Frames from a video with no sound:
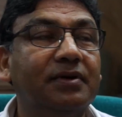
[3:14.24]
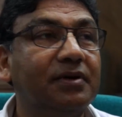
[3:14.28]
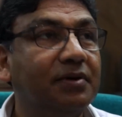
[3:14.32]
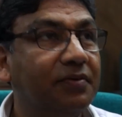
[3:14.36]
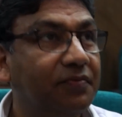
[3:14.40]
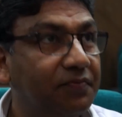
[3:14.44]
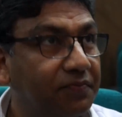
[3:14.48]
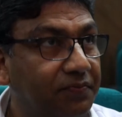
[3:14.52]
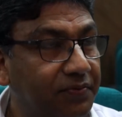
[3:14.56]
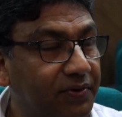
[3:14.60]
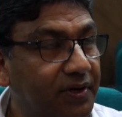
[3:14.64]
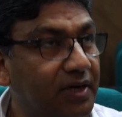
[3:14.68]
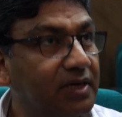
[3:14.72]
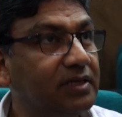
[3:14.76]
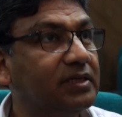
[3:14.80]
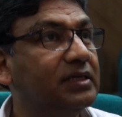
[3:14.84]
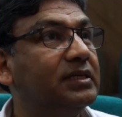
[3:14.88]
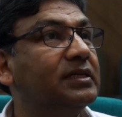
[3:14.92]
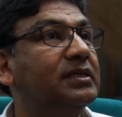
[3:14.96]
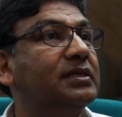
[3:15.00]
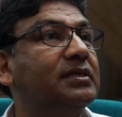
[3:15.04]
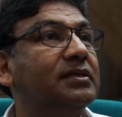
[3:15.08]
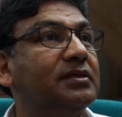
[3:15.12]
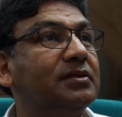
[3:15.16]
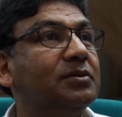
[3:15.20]

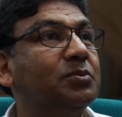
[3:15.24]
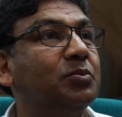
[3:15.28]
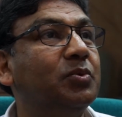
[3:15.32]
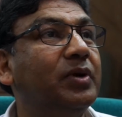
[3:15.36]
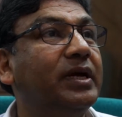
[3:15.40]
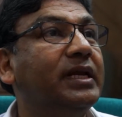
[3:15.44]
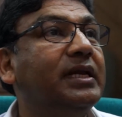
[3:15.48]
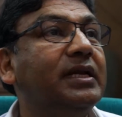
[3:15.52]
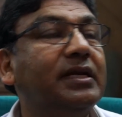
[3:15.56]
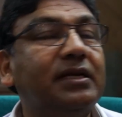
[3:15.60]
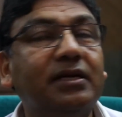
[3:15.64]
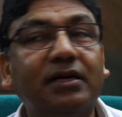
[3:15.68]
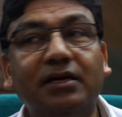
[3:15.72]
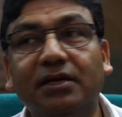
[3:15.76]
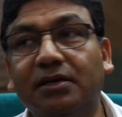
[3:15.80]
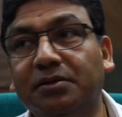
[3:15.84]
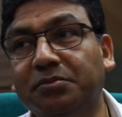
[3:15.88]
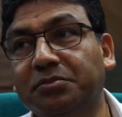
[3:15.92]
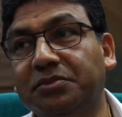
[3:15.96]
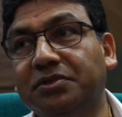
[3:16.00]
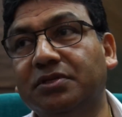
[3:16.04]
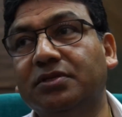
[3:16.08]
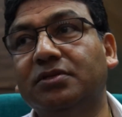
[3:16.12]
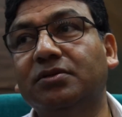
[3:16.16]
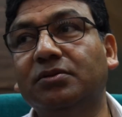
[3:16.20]
front when it
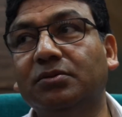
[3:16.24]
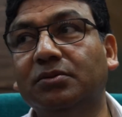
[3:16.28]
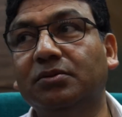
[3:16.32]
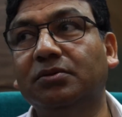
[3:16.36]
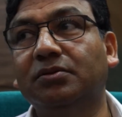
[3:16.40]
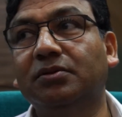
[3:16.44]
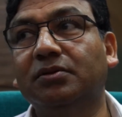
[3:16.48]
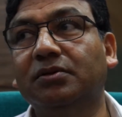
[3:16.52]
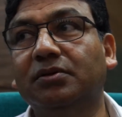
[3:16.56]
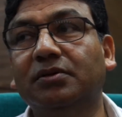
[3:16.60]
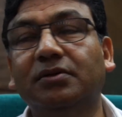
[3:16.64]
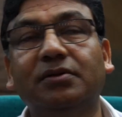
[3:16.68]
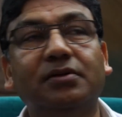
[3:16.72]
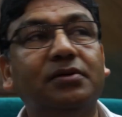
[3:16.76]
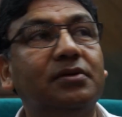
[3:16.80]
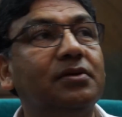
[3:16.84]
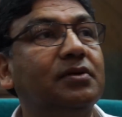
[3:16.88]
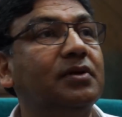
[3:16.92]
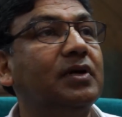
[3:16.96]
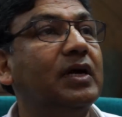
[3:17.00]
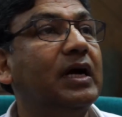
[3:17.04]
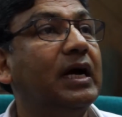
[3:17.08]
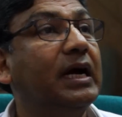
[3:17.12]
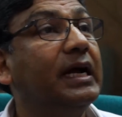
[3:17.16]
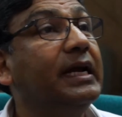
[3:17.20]
comes to
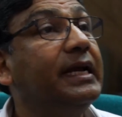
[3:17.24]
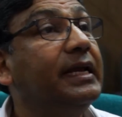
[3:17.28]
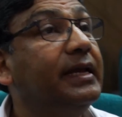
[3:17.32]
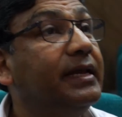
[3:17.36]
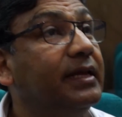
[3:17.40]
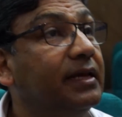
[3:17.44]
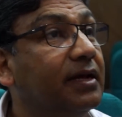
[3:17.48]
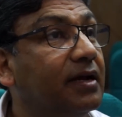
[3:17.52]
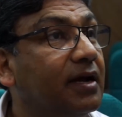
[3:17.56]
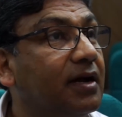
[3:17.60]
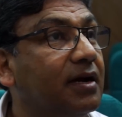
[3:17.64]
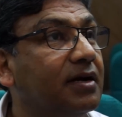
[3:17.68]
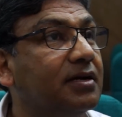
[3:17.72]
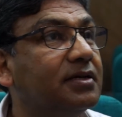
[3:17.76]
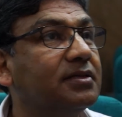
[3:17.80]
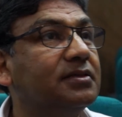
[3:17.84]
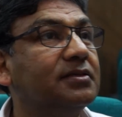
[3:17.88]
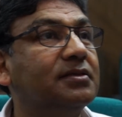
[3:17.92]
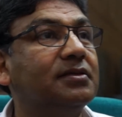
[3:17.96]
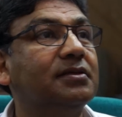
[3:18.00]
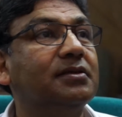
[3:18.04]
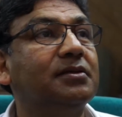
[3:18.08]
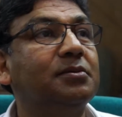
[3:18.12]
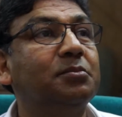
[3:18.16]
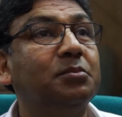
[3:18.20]

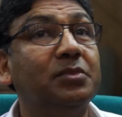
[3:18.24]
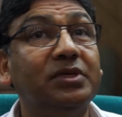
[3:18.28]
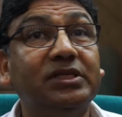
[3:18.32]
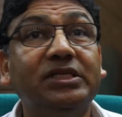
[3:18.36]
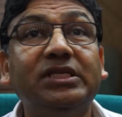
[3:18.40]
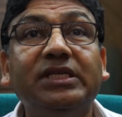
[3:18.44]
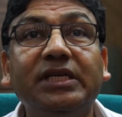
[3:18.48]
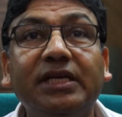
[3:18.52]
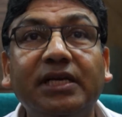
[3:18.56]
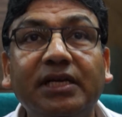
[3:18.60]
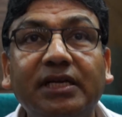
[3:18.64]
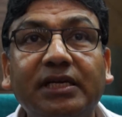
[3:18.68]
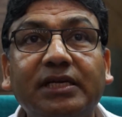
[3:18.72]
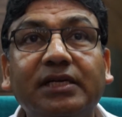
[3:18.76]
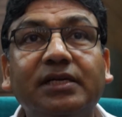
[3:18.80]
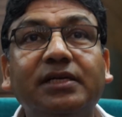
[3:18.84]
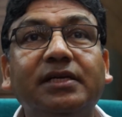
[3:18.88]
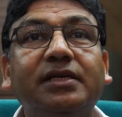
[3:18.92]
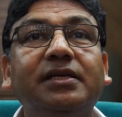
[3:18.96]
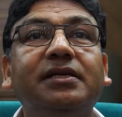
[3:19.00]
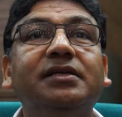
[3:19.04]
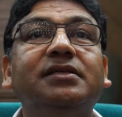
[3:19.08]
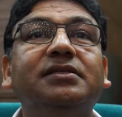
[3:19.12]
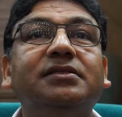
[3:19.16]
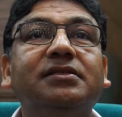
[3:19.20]
ideas,
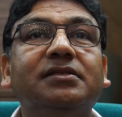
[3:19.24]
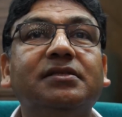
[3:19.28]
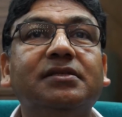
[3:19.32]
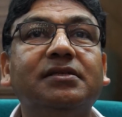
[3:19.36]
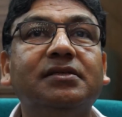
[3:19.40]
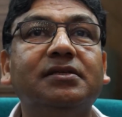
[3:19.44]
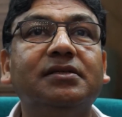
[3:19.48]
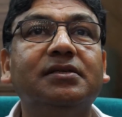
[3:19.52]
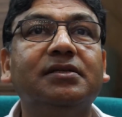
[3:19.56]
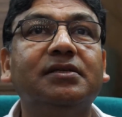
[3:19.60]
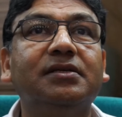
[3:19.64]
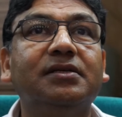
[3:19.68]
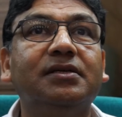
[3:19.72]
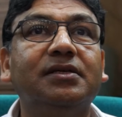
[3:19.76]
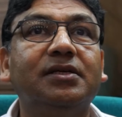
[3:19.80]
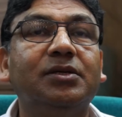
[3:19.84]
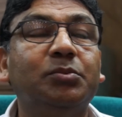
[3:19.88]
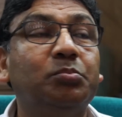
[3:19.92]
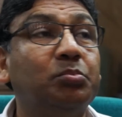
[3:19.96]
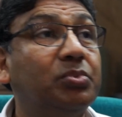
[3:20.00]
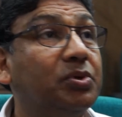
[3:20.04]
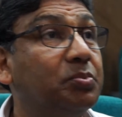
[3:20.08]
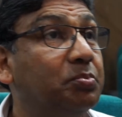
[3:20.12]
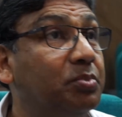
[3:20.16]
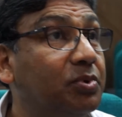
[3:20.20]
machineries,
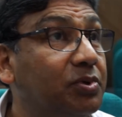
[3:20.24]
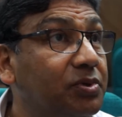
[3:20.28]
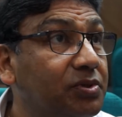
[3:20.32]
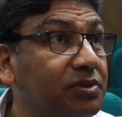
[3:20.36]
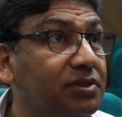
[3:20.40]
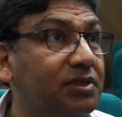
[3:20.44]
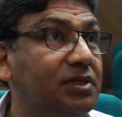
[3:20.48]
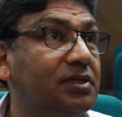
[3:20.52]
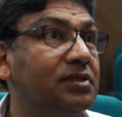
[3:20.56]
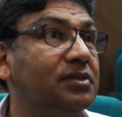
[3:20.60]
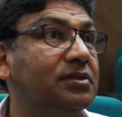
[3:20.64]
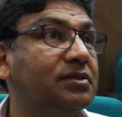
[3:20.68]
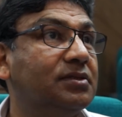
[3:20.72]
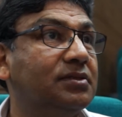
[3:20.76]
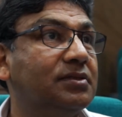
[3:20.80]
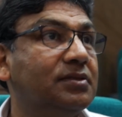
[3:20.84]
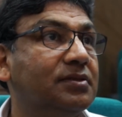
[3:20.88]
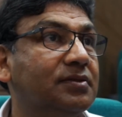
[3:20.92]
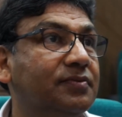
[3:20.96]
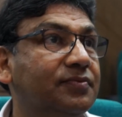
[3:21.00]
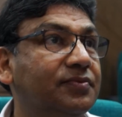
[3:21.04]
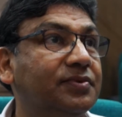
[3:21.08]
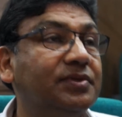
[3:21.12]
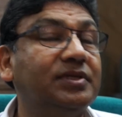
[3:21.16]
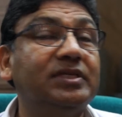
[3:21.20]
proposals
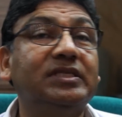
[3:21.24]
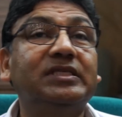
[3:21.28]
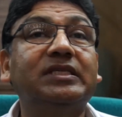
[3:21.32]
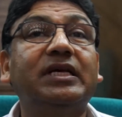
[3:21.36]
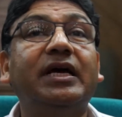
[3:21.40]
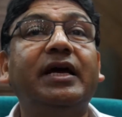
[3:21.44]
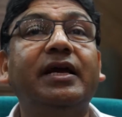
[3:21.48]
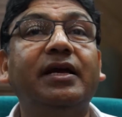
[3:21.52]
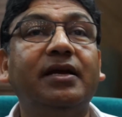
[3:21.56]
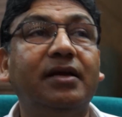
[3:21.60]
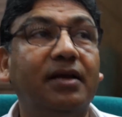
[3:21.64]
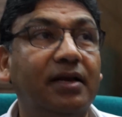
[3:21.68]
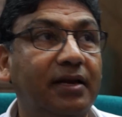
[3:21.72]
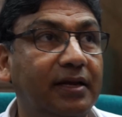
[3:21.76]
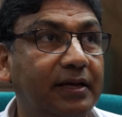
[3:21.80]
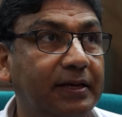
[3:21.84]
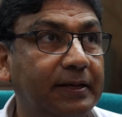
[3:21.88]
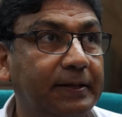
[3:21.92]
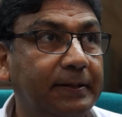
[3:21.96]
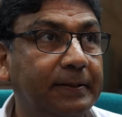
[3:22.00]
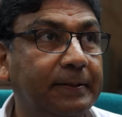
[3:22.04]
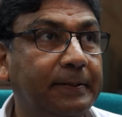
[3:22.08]
for recycling.